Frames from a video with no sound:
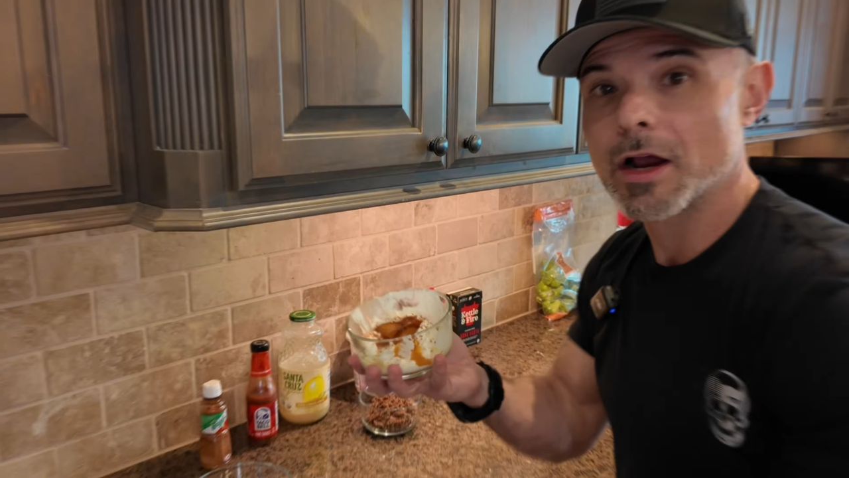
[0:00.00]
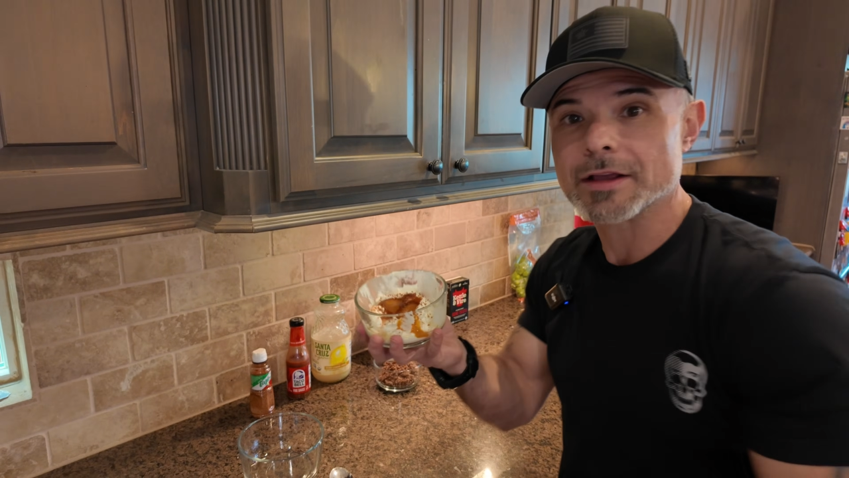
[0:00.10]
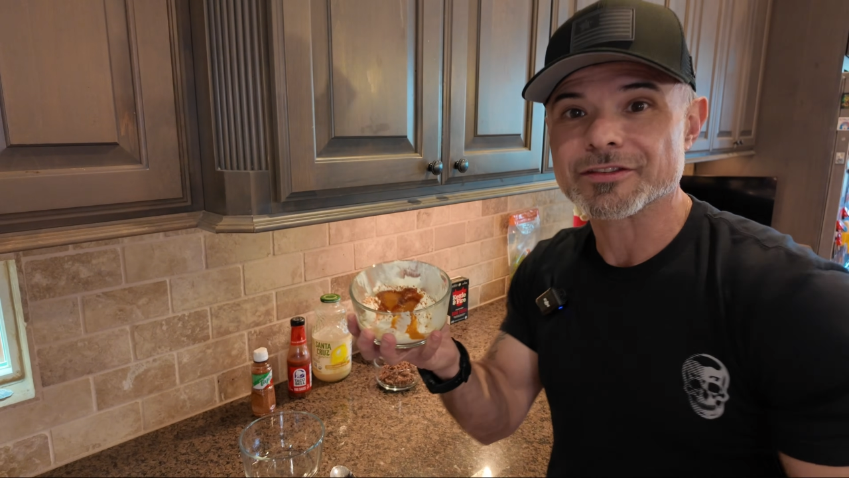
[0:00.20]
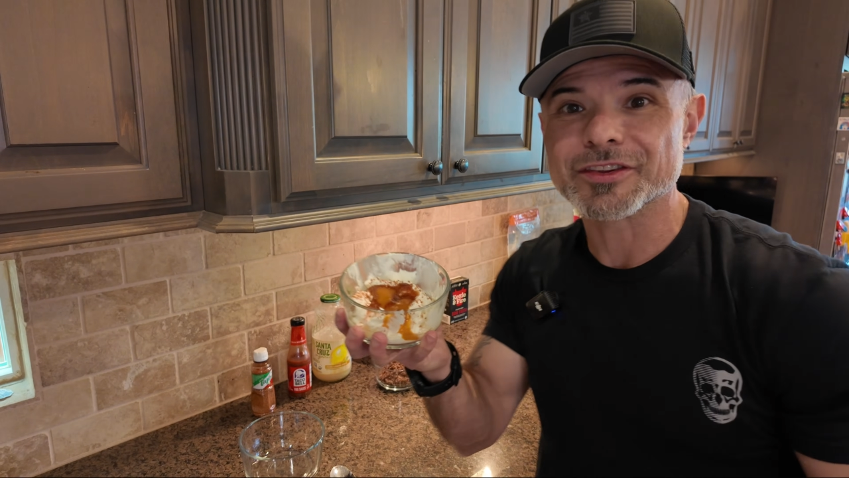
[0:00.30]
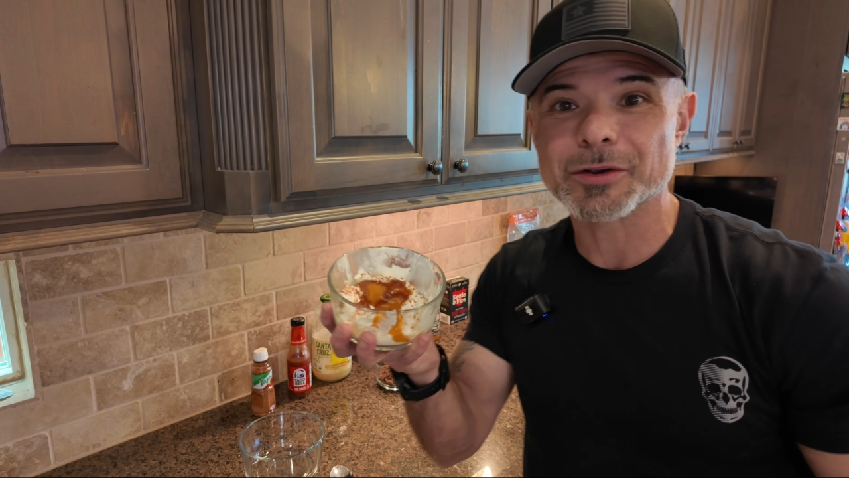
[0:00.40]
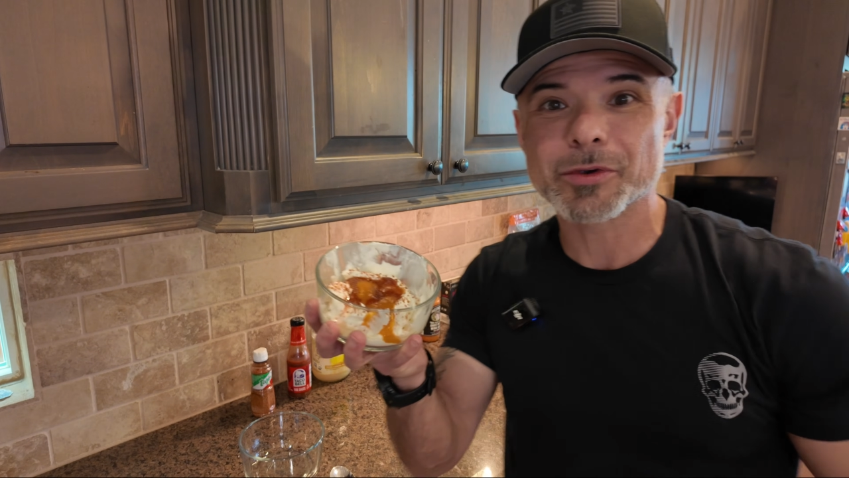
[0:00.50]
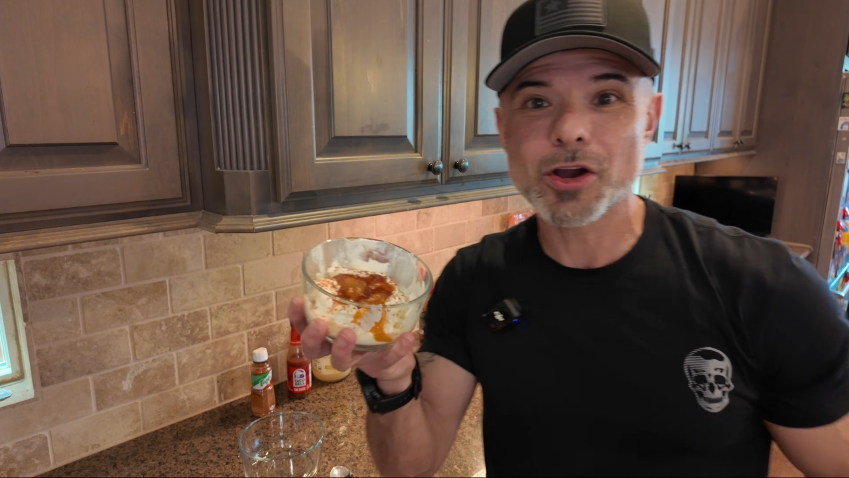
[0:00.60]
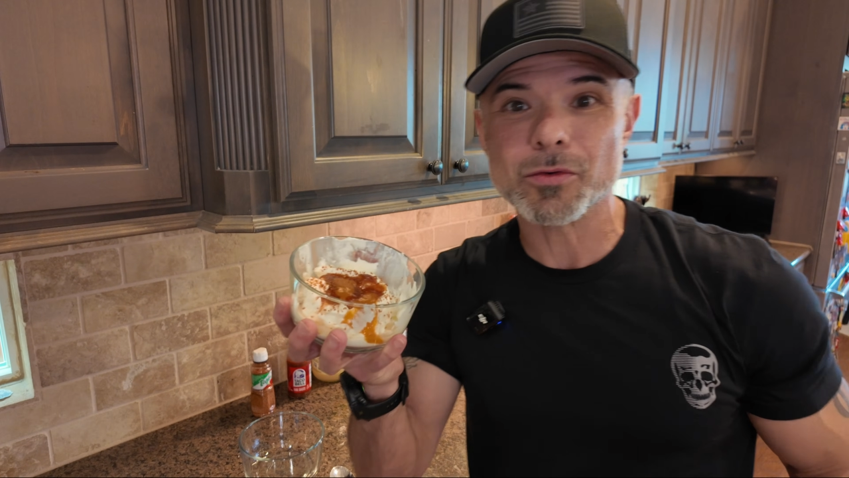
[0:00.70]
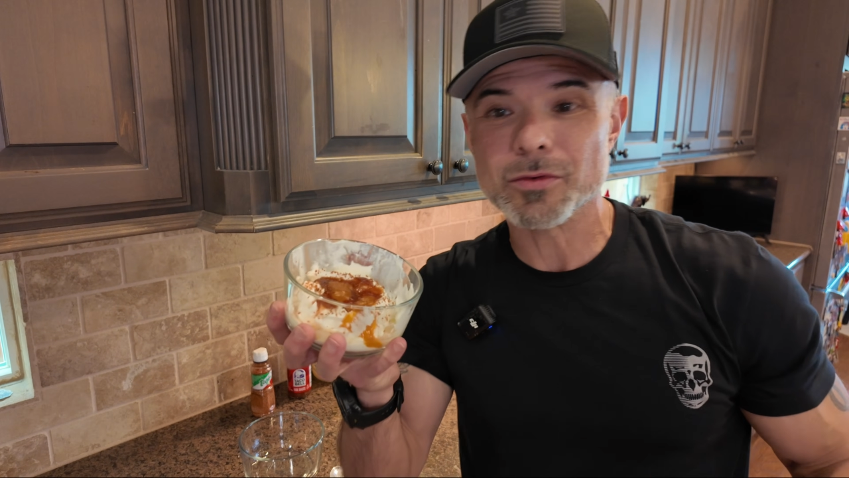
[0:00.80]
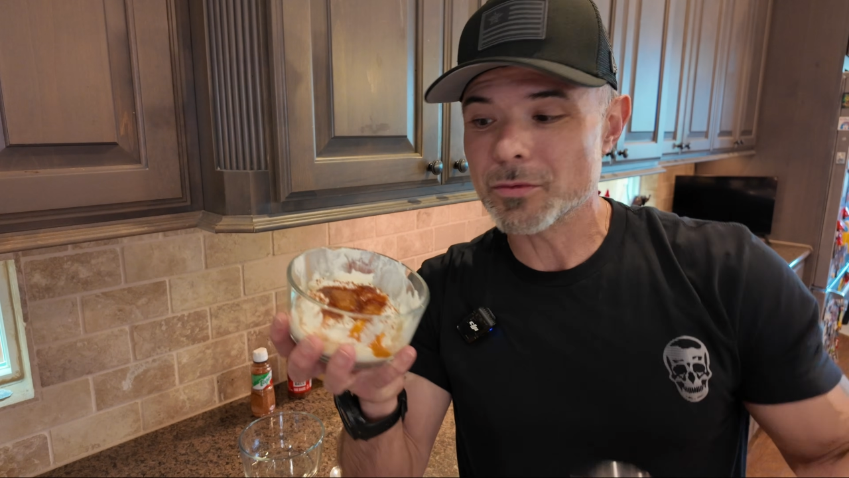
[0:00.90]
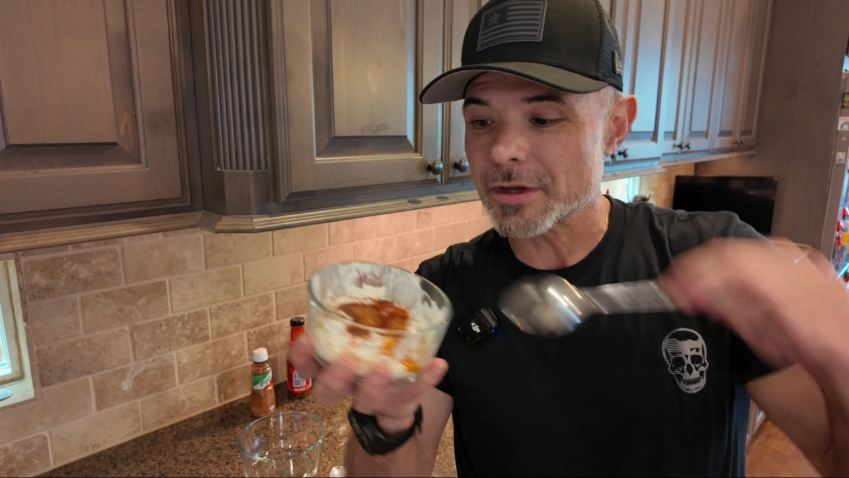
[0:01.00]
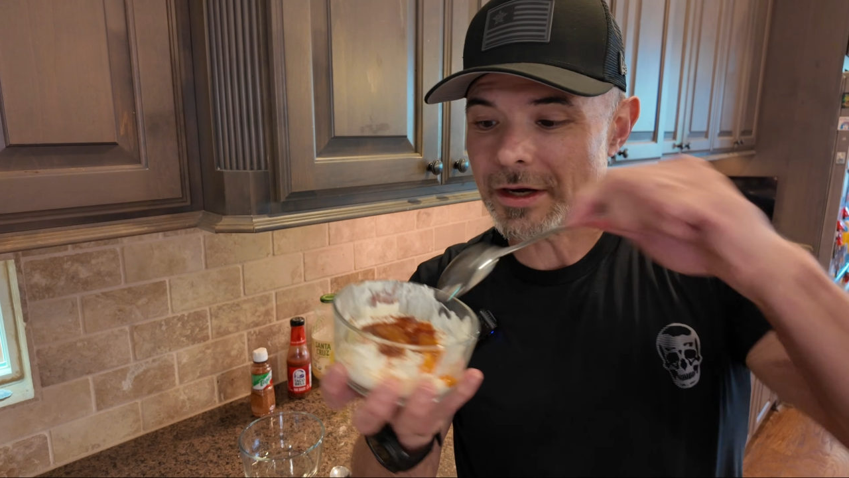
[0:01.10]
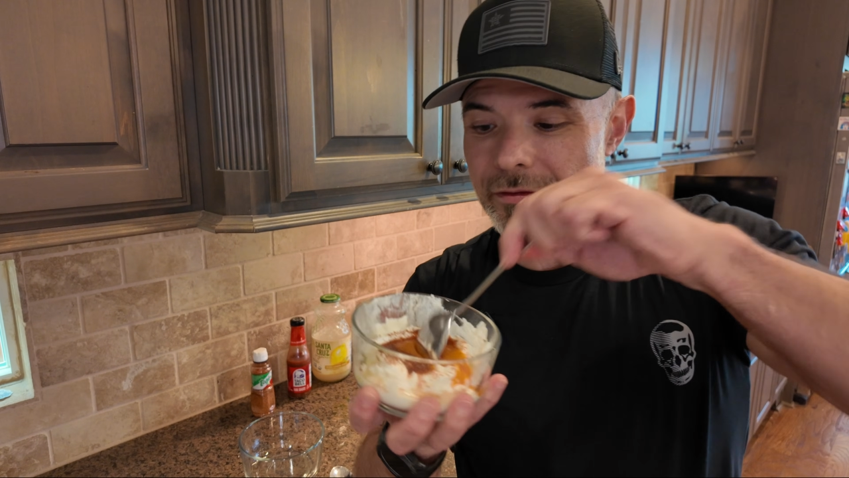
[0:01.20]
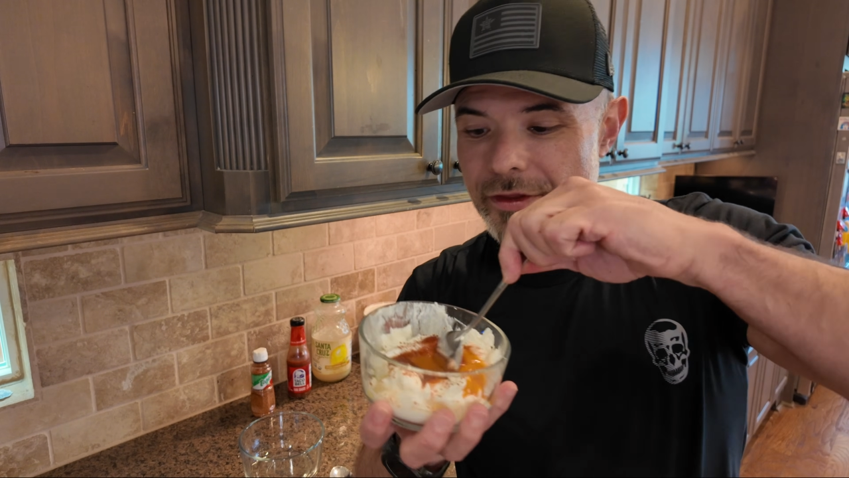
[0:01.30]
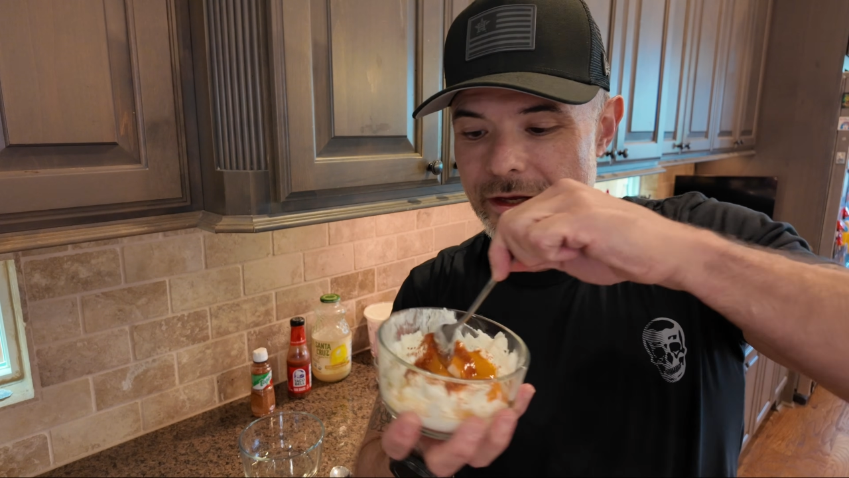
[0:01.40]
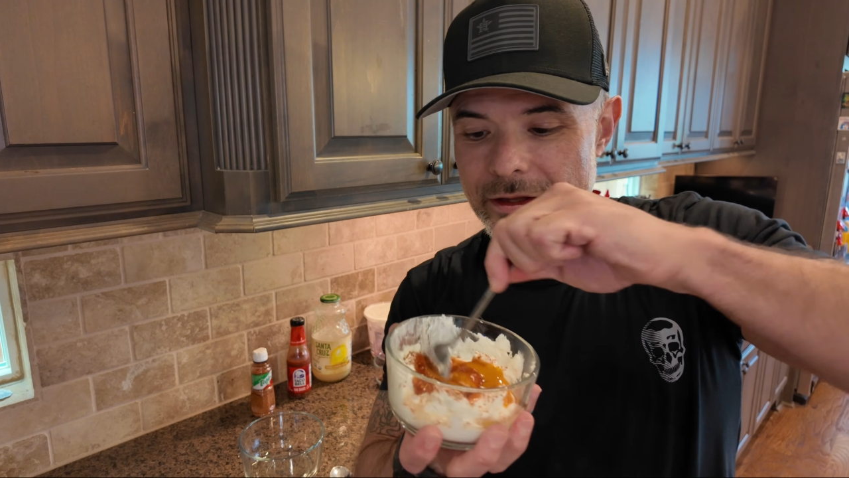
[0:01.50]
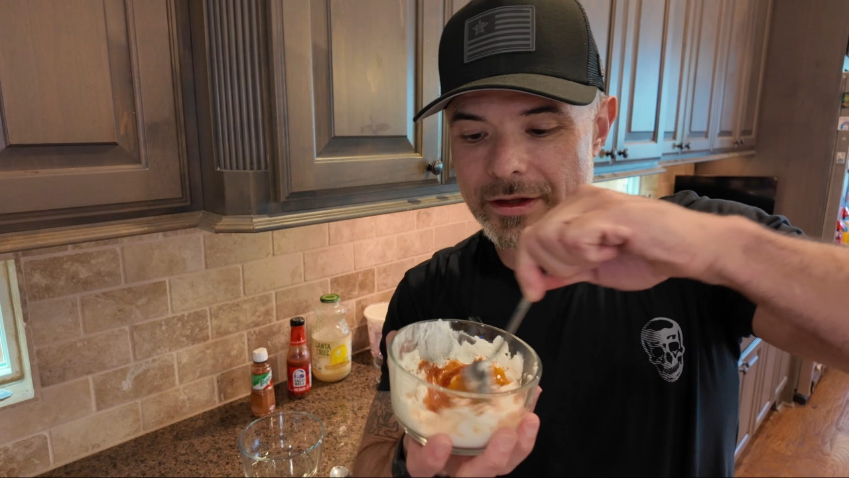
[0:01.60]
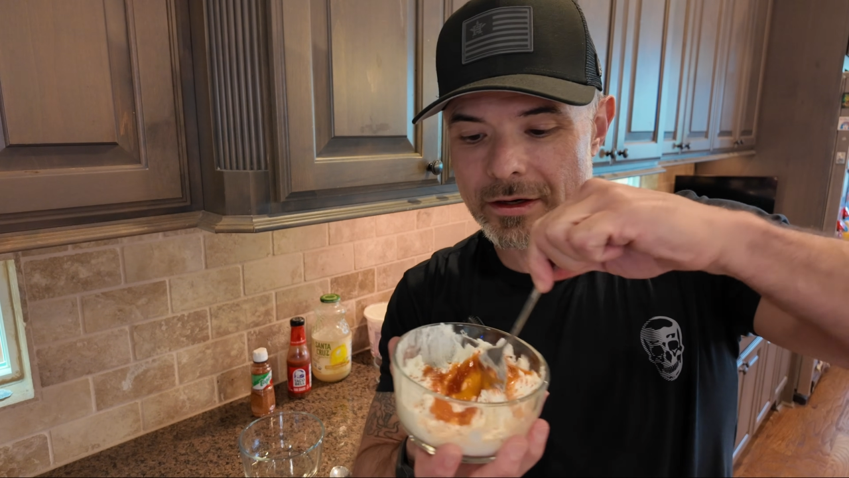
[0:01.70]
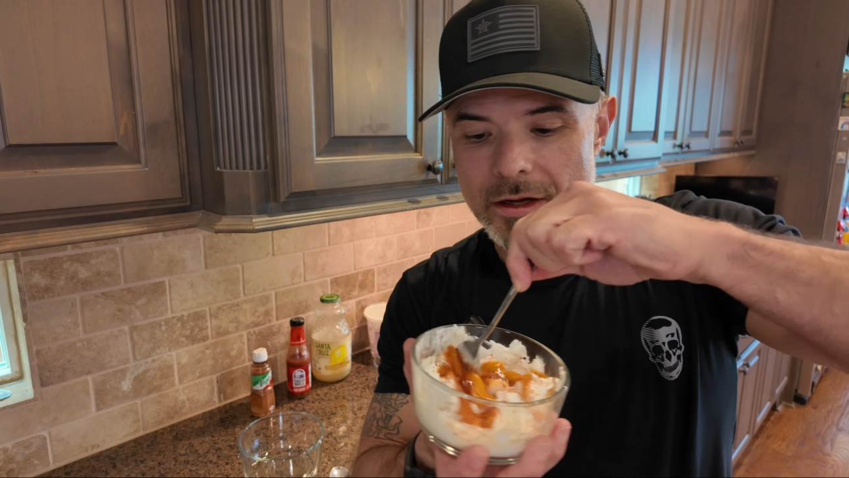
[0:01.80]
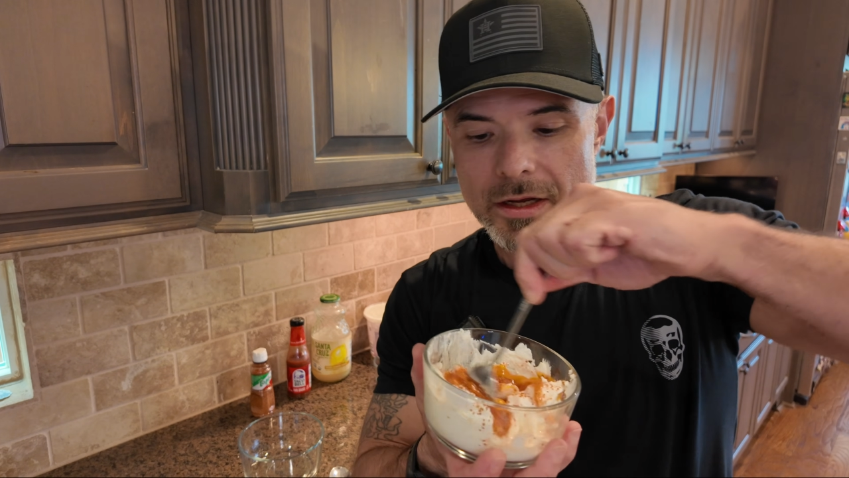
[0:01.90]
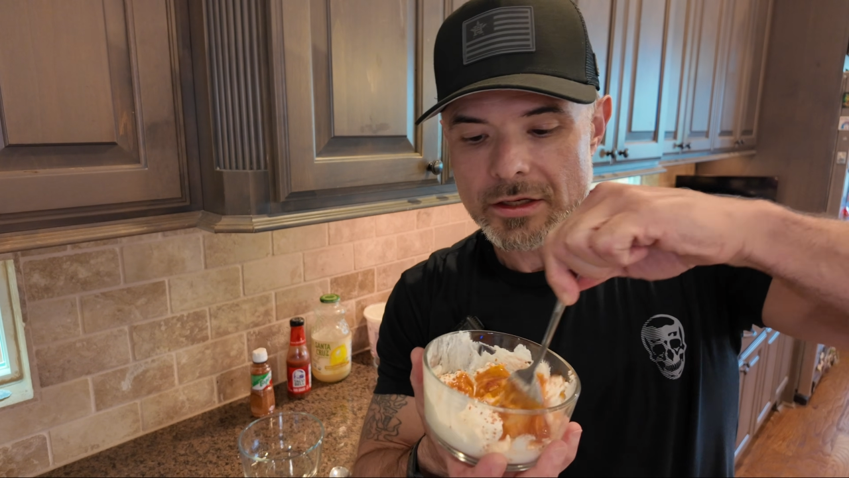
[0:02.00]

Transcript: right, so there we go. We got everything in there.